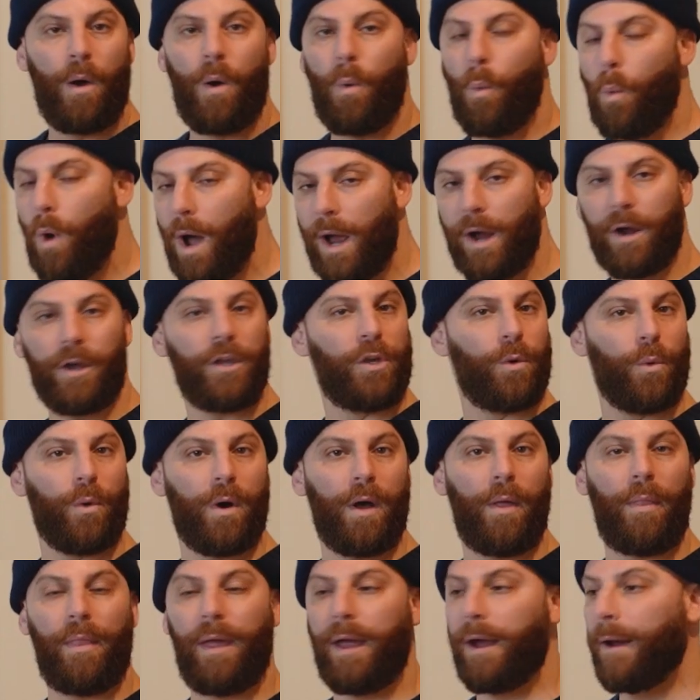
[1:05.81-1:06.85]
Why aren't you
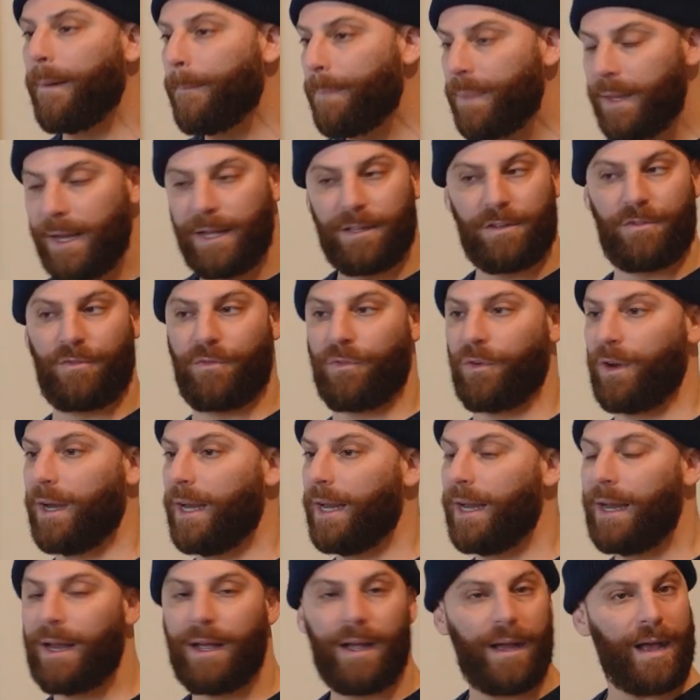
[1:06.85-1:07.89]
on there? It's
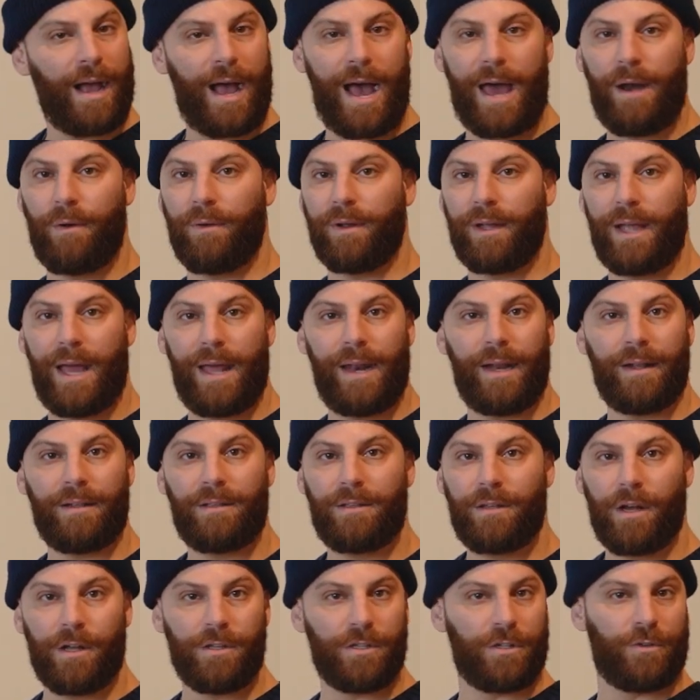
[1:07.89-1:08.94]
free. I don't get
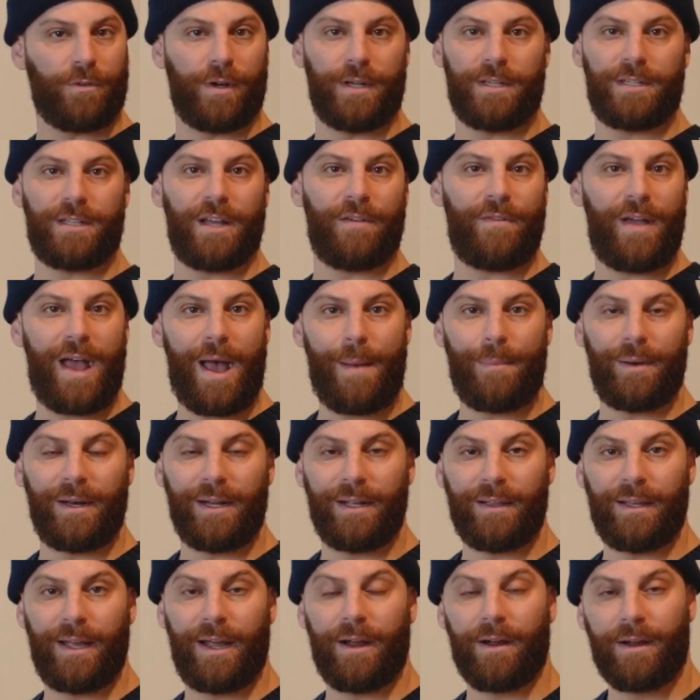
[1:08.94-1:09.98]
it. Tons of great stuff happening
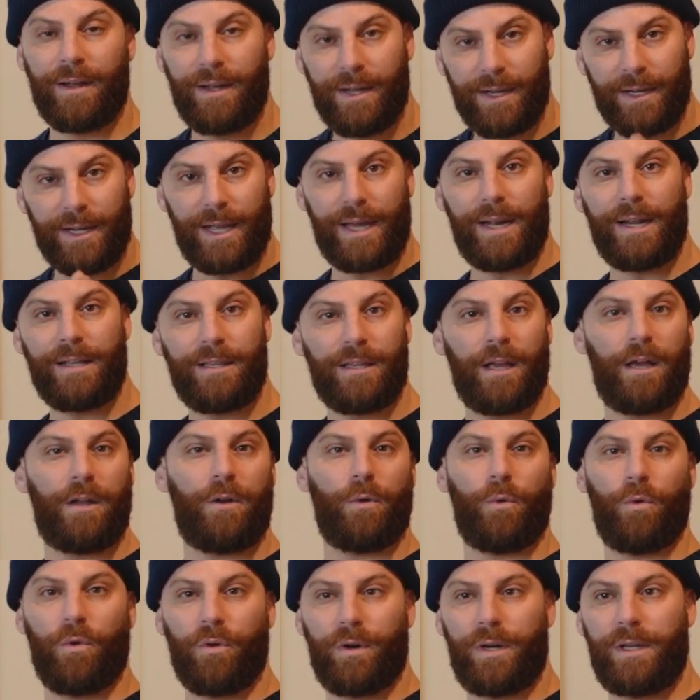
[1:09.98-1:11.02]
in there. Get it done,
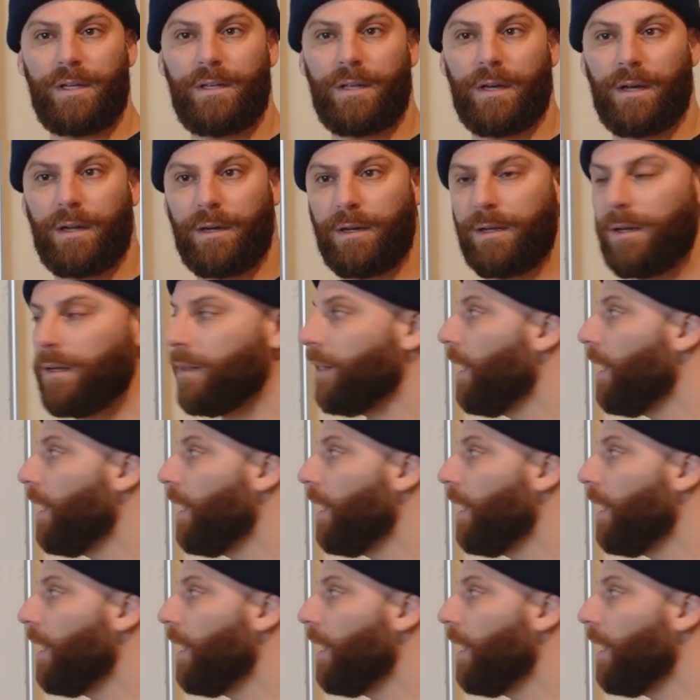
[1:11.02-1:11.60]
already done.